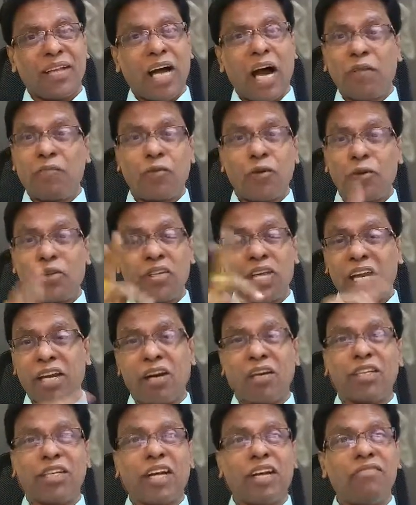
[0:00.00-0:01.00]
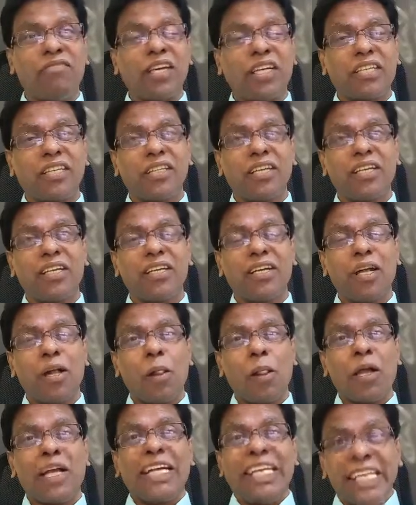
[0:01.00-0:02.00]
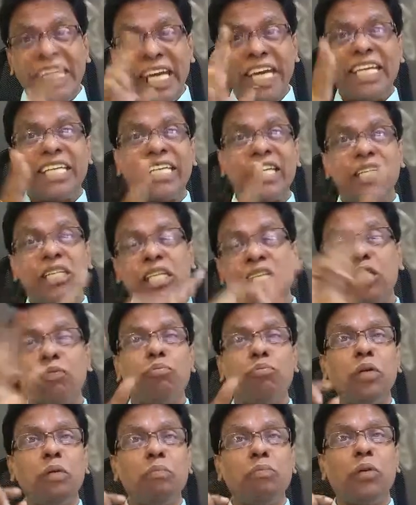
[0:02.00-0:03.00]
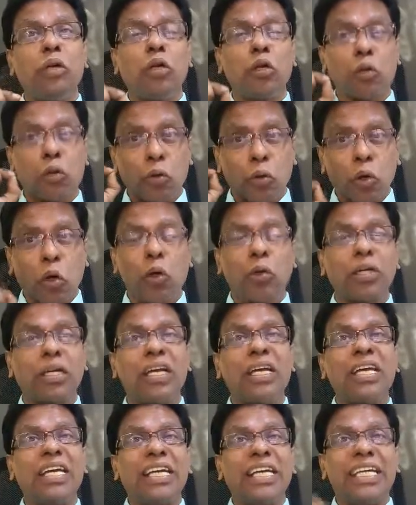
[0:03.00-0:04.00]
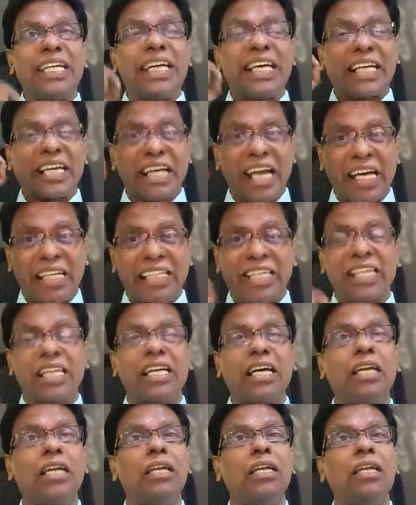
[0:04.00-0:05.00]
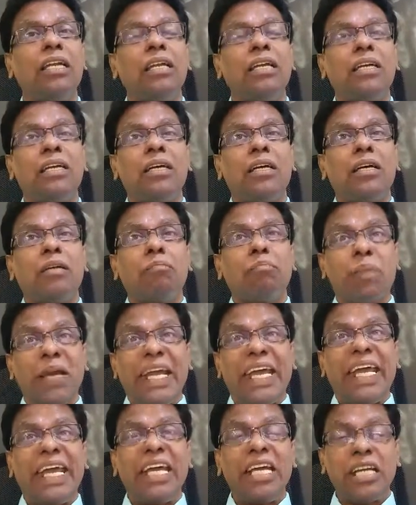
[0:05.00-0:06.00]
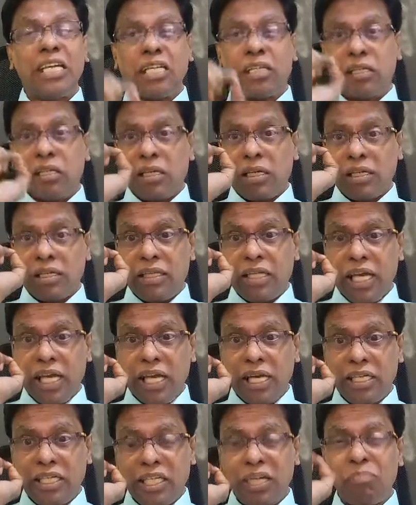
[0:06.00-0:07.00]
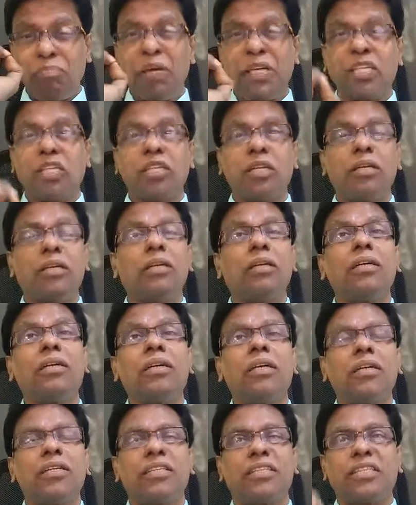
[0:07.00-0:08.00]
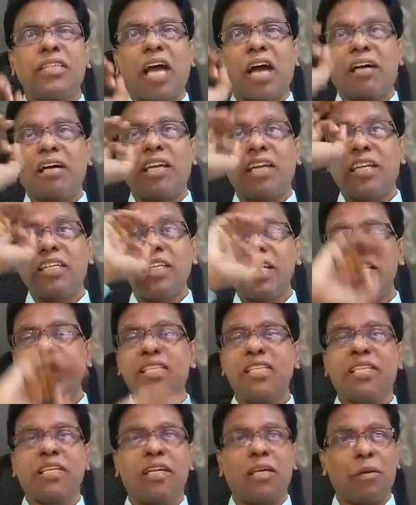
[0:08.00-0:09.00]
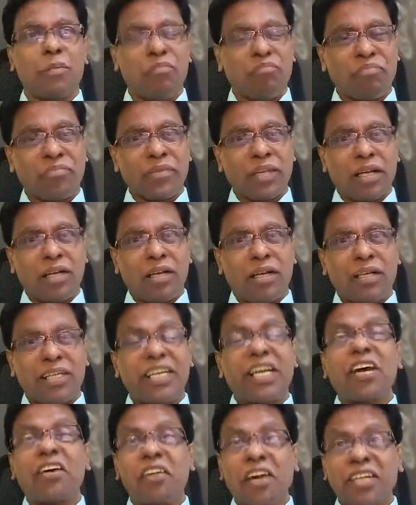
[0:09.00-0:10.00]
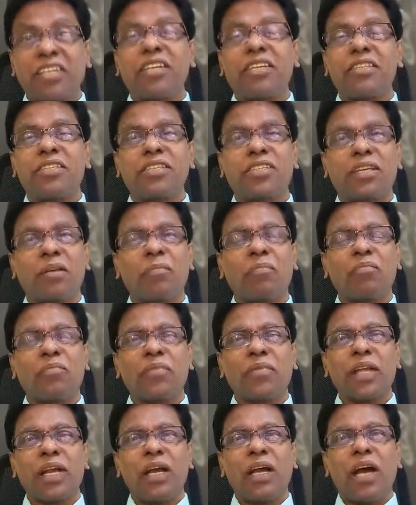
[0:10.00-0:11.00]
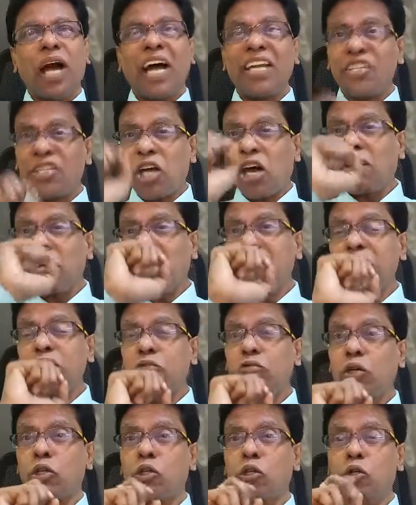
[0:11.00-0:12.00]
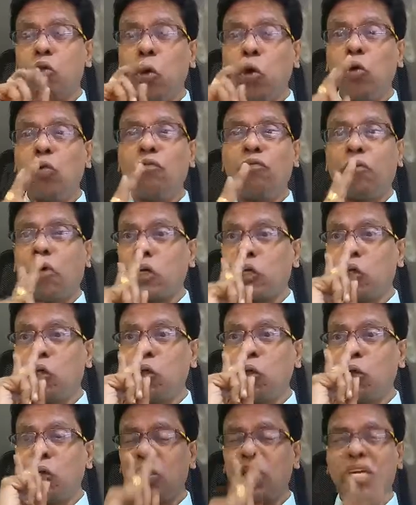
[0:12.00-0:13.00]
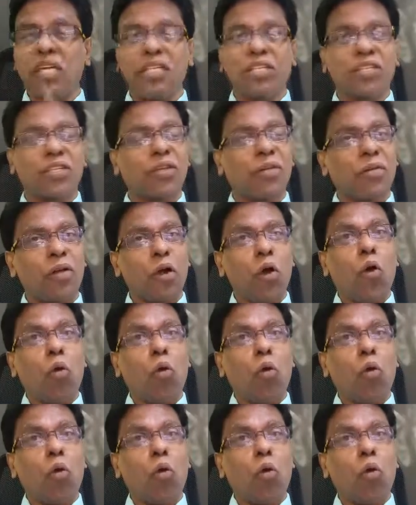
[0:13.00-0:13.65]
Of course, they are not convicted. Later, these people wrote in a classical play, they depicted Socrates' characters. And Socrates was known for 2 things.